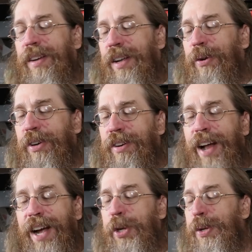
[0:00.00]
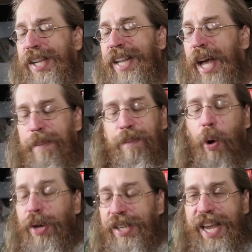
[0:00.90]
you know, you're not using that
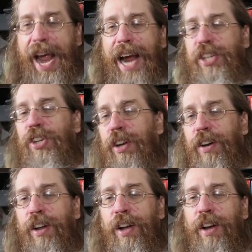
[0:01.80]
bonus action